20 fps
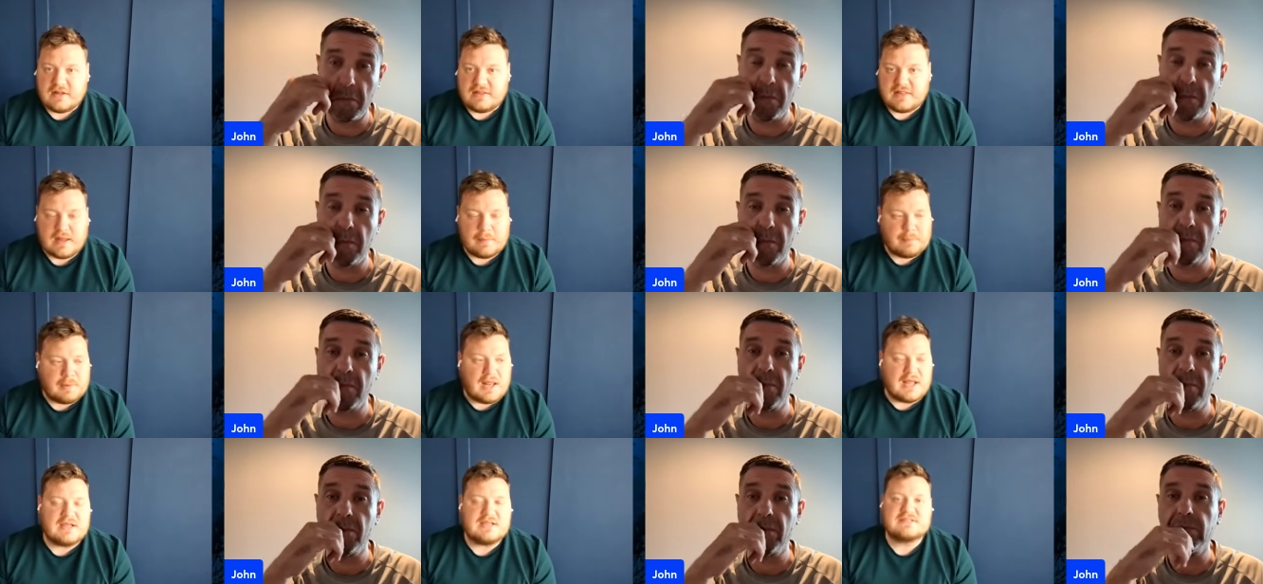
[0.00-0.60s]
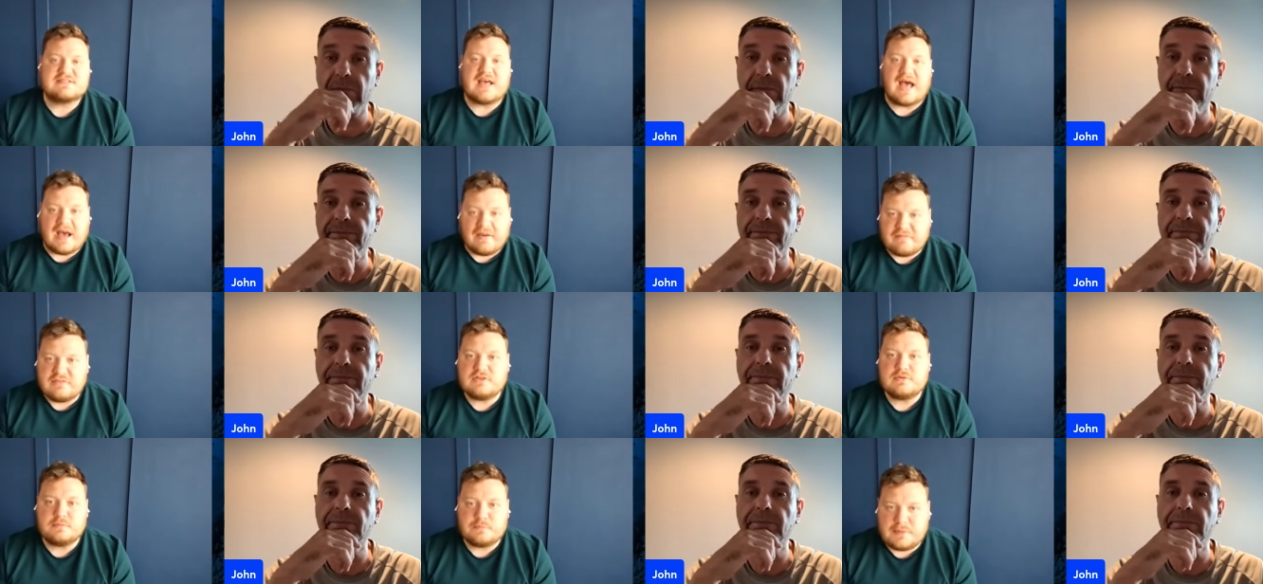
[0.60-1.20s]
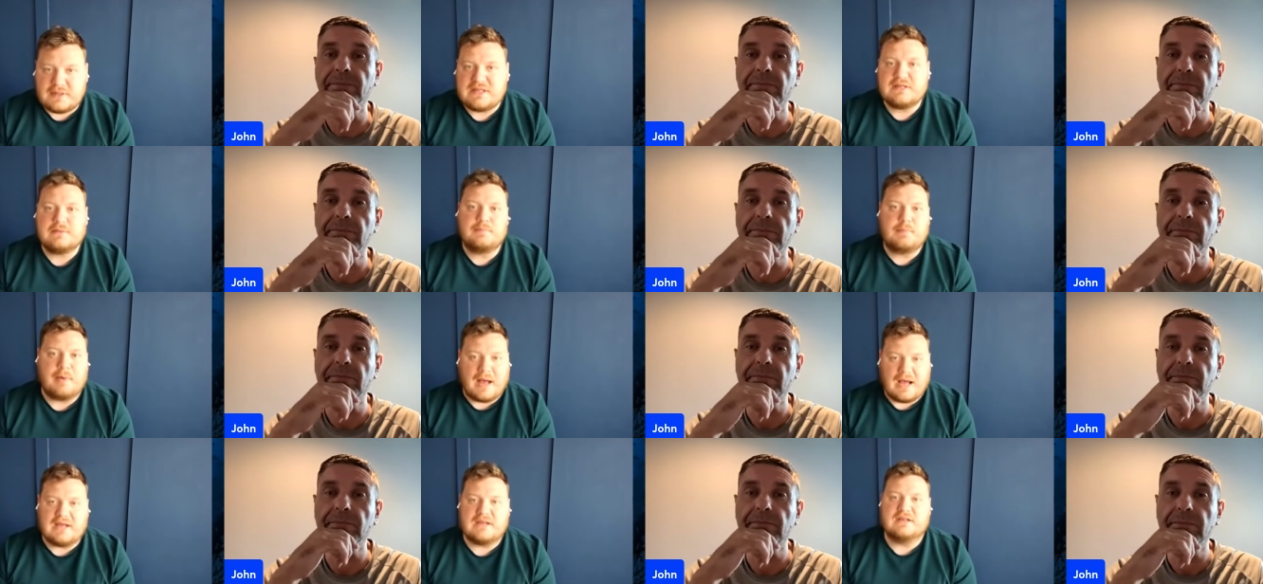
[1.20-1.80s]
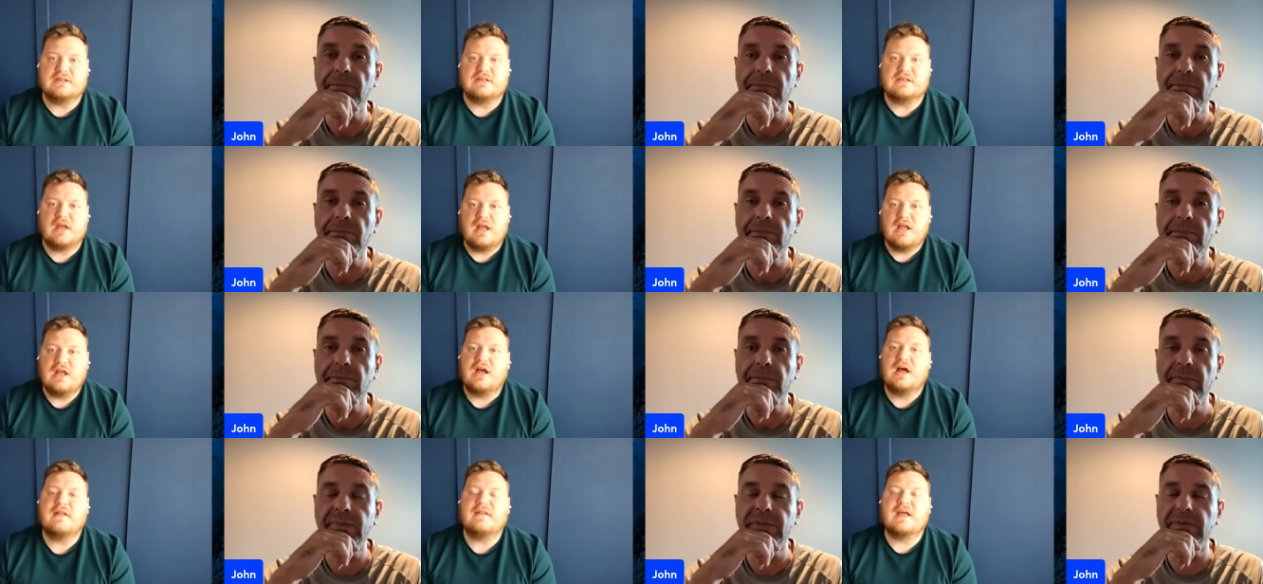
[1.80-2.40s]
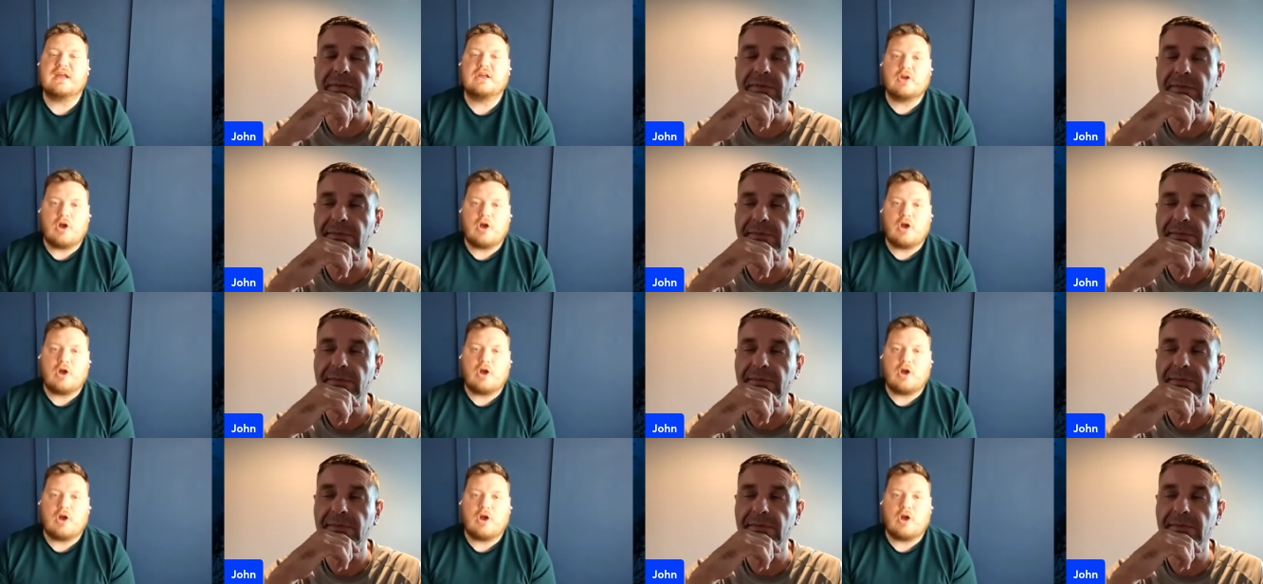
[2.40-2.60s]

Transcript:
Speaker 1: Their players haven't been paid and they